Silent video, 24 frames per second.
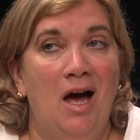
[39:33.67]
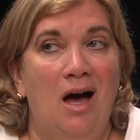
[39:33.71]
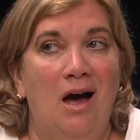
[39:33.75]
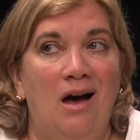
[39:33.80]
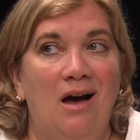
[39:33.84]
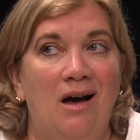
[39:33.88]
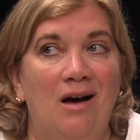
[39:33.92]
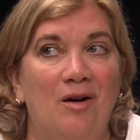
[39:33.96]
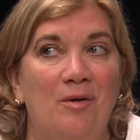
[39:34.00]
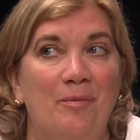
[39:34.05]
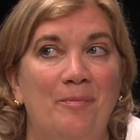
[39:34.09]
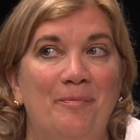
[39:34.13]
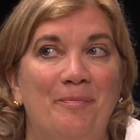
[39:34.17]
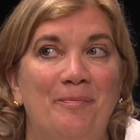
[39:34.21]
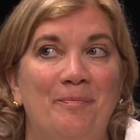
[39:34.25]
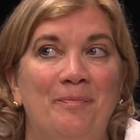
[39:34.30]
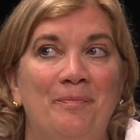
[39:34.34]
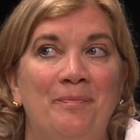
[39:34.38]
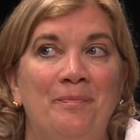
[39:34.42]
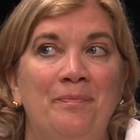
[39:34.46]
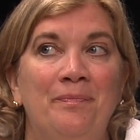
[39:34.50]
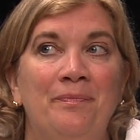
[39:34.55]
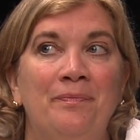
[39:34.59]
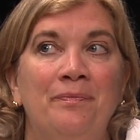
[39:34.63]
And
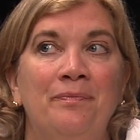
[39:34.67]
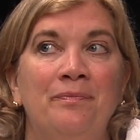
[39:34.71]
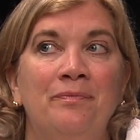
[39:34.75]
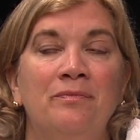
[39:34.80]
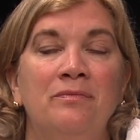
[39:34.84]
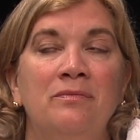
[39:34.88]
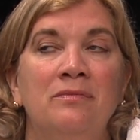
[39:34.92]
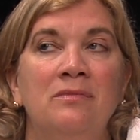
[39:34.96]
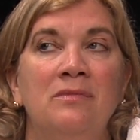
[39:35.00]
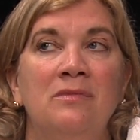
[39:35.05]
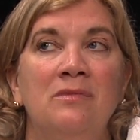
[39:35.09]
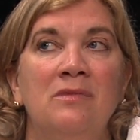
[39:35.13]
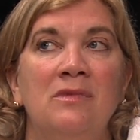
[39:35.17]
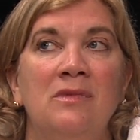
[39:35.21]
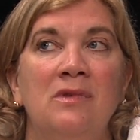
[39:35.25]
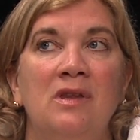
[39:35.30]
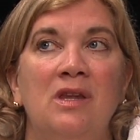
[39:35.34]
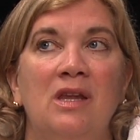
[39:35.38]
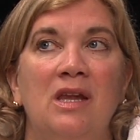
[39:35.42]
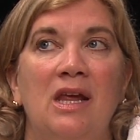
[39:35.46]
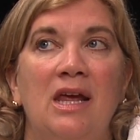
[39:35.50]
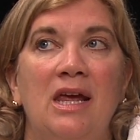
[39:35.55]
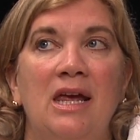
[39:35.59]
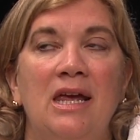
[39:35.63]

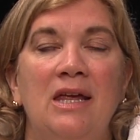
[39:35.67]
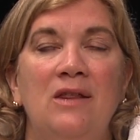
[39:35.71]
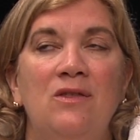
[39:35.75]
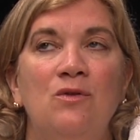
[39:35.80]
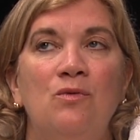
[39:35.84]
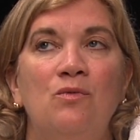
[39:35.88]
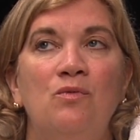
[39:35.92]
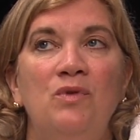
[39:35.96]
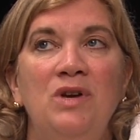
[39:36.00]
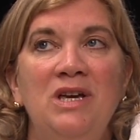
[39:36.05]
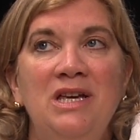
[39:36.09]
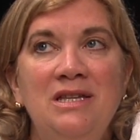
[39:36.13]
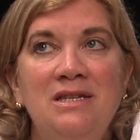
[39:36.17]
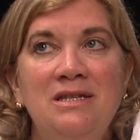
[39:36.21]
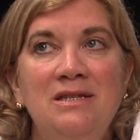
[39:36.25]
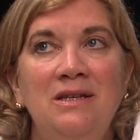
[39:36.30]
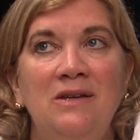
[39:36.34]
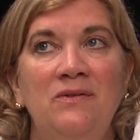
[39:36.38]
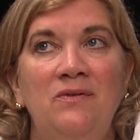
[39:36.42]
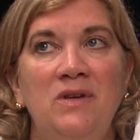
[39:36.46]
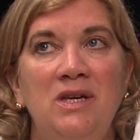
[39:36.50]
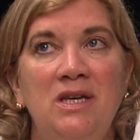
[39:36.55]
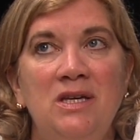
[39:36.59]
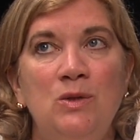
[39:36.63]
the reason
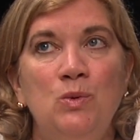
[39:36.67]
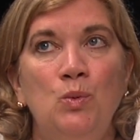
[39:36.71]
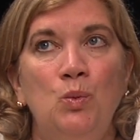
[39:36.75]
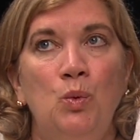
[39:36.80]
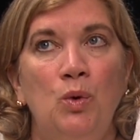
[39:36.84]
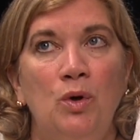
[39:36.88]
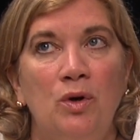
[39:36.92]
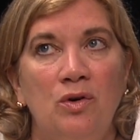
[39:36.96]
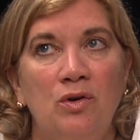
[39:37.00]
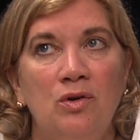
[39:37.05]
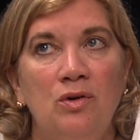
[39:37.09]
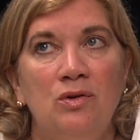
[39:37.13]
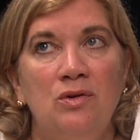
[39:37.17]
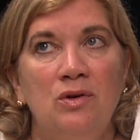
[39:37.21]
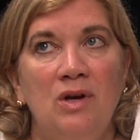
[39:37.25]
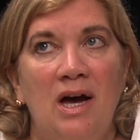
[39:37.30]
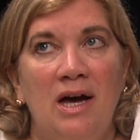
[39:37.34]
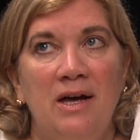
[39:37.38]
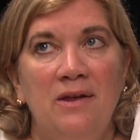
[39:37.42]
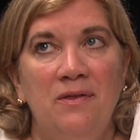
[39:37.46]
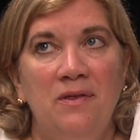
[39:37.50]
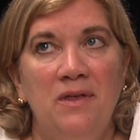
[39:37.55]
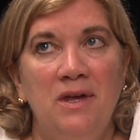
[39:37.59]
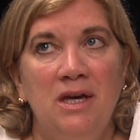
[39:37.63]
that these work,
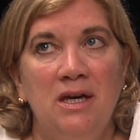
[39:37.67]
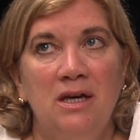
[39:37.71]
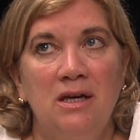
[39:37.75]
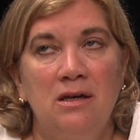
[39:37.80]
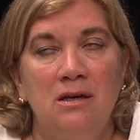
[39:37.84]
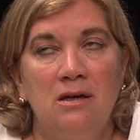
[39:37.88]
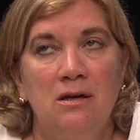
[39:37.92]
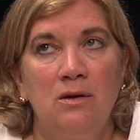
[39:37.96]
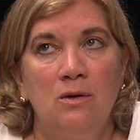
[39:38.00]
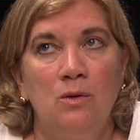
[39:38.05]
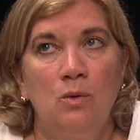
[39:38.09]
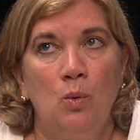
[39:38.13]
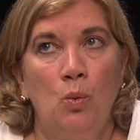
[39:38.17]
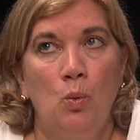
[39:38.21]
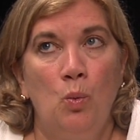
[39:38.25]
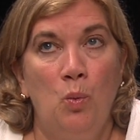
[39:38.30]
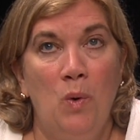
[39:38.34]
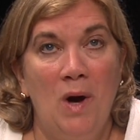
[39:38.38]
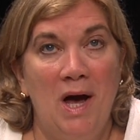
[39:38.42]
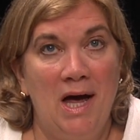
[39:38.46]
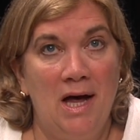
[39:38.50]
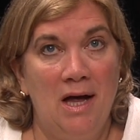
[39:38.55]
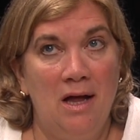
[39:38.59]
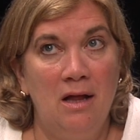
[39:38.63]
I think,
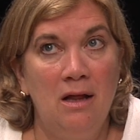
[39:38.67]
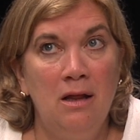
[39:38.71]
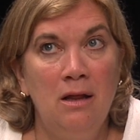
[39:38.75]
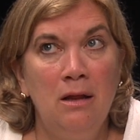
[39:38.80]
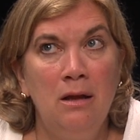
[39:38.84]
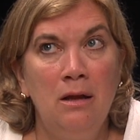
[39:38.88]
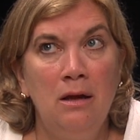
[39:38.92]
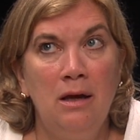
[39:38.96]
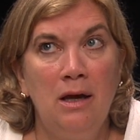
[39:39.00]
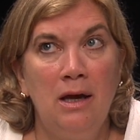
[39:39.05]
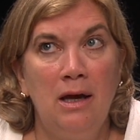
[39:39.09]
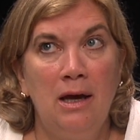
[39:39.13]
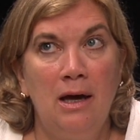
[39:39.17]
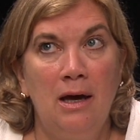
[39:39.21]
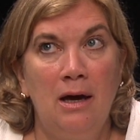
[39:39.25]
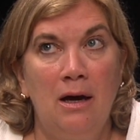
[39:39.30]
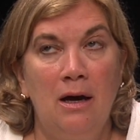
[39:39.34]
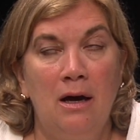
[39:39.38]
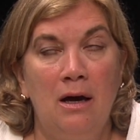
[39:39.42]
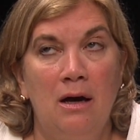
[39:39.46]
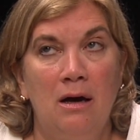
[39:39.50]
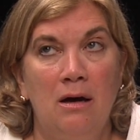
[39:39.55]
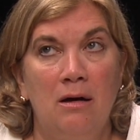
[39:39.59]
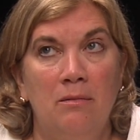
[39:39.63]
well,
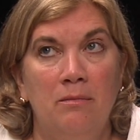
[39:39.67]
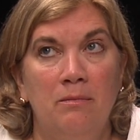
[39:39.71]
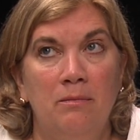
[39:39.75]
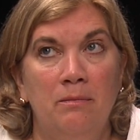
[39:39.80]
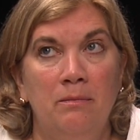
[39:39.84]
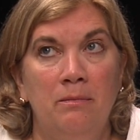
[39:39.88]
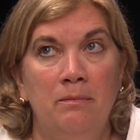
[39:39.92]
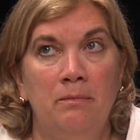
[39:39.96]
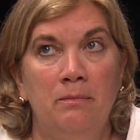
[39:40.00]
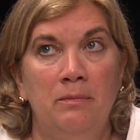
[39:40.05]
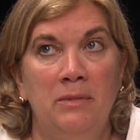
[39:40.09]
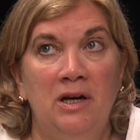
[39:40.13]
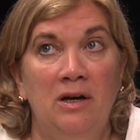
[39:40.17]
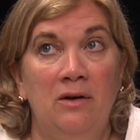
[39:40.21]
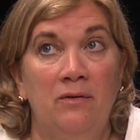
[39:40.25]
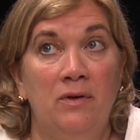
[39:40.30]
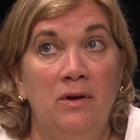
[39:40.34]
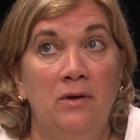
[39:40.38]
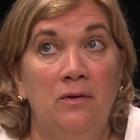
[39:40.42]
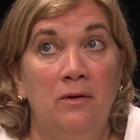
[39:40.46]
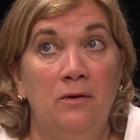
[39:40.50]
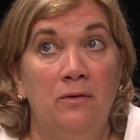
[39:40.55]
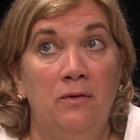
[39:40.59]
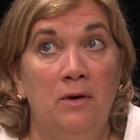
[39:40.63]
I don't
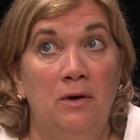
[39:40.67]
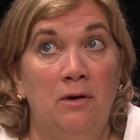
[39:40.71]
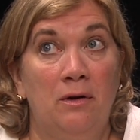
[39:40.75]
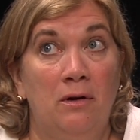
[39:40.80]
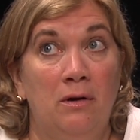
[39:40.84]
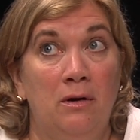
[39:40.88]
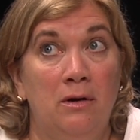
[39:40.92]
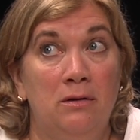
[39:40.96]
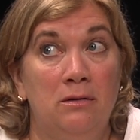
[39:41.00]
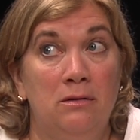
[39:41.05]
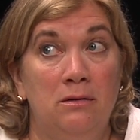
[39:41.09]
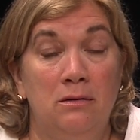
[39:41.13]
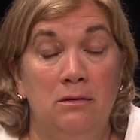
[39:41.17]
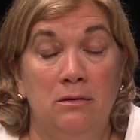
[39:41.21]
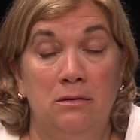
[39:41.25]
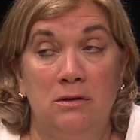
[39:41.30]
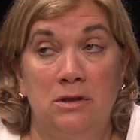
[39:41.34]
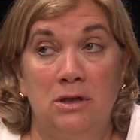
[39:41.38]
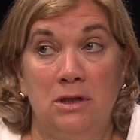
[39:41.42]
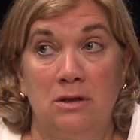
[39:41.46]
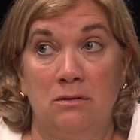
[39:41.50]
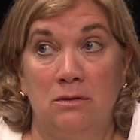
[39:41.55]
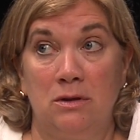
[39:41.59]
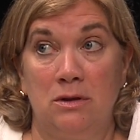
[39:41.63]
think that they're
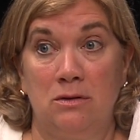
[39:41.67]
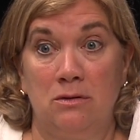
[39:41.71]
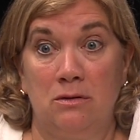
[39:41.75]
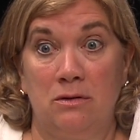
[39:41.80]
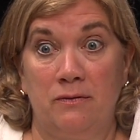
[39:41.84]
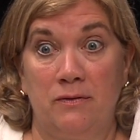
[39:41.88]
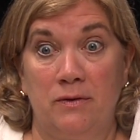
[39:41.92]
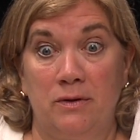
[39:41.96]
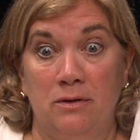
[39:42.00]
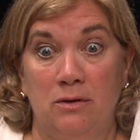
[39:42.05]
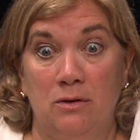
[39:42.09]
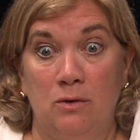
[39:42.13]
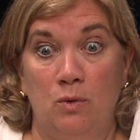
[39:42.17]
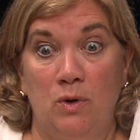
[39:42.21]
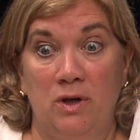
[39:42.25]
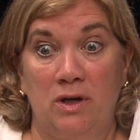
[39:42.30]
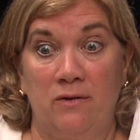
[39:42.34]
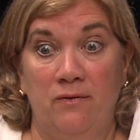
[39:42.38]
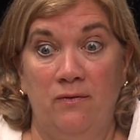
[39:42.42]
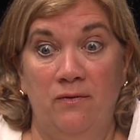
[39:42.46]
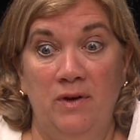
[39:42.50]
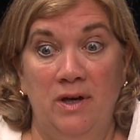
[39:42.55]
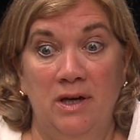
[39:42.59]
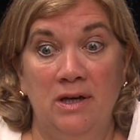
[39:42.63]
generally sort of a
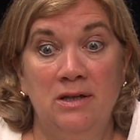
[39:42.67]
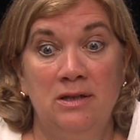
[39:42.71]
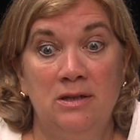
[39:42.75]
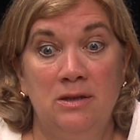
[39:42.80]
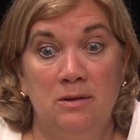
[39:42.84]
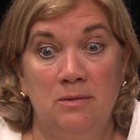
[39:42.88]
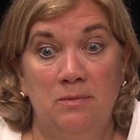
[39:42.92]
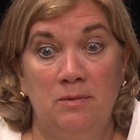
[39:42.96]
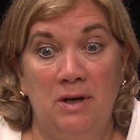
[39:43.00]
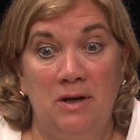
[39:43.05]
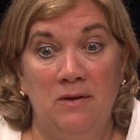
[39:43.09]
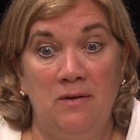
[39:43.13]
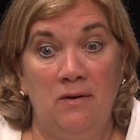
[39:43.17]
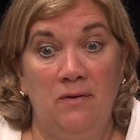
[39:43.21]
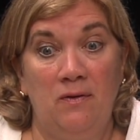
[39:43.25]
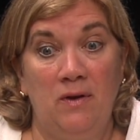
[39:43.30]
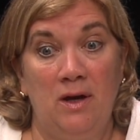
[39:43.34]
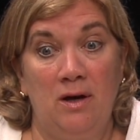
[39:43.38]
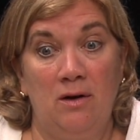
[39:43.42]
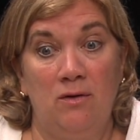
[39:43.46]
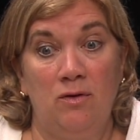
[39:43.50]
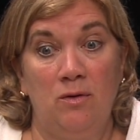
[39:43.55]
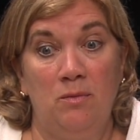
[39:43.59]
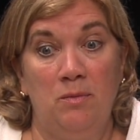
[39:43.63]
quick fix, but I think
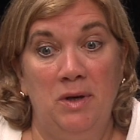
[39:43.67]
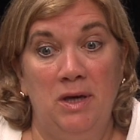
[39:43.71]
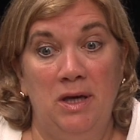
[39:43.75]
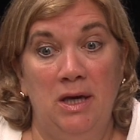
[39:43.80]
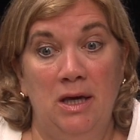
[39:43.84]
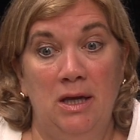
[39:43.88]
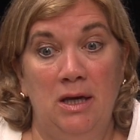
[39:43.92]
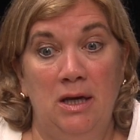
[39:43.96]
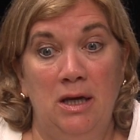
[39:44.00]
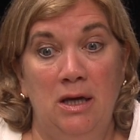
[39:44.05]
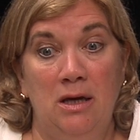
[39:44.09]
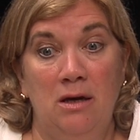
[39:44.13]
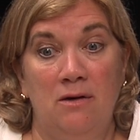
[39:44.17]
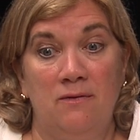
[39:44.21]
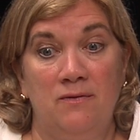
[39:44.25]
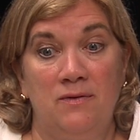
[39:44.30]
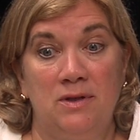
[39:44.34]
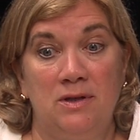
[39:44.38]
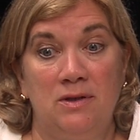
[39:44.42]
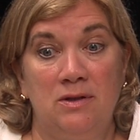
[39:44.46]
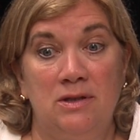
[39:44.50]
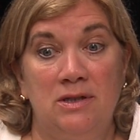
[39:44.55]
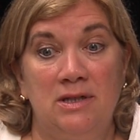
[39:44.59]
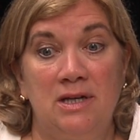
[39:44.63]
they are the beginning of
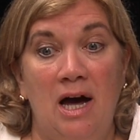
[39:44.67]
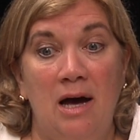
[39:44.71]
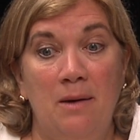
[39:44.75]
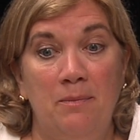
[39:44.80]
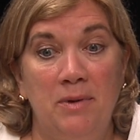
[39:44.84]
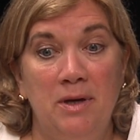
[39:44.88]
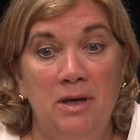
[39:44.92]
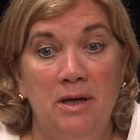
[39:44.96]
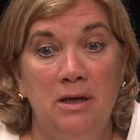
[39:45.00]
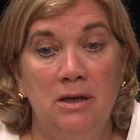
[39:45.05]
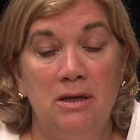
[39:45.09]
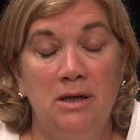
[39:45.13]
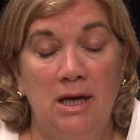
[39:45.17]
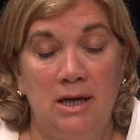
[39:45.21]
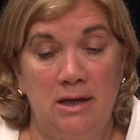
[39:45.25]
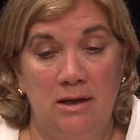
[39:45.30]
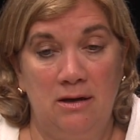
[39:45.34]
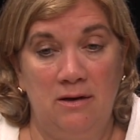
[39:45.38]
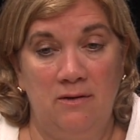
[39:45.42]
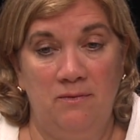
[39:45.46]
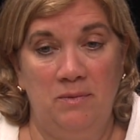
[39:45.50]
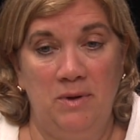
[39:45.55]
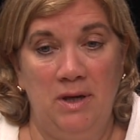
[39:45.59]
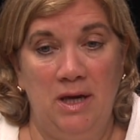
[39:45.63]
stopping
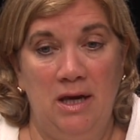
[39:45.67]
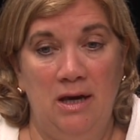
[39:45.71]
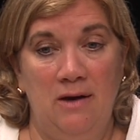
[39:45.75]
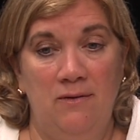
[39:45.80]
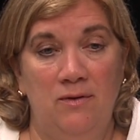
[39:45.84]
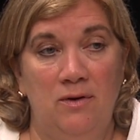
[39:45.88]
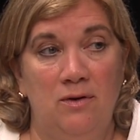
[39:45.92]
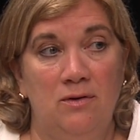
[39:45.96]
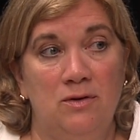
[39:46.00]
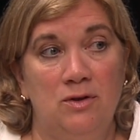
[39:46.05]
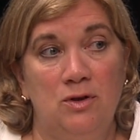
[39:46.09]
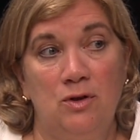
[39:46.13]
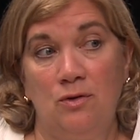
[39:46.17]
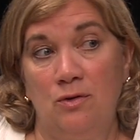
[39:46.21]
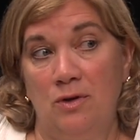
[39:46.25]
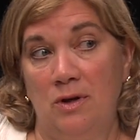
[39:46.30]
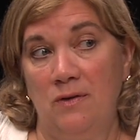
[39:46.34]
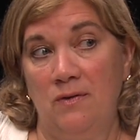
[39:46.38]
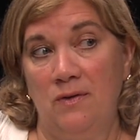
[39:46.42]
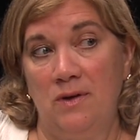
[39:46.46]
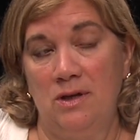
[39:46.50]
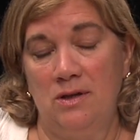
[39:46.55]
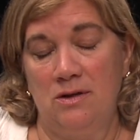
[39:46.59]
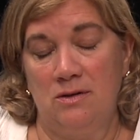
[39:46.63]
negative behavior and
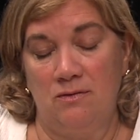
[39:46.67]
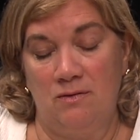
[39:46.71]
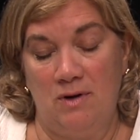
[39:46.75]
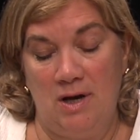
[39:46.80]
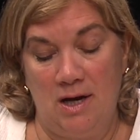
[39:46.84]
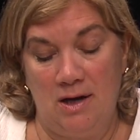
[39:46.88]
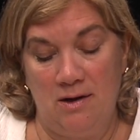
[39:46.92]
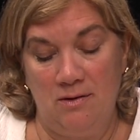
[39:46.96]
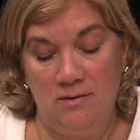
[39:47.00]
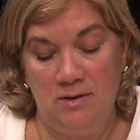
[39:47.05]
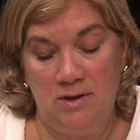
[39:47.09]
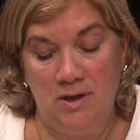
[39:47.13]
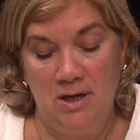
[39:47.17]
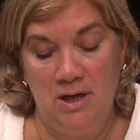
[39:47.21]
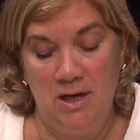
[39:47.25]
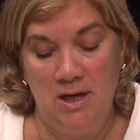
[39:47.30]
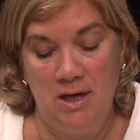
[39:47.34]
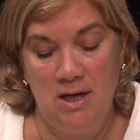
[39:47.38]
turning things around,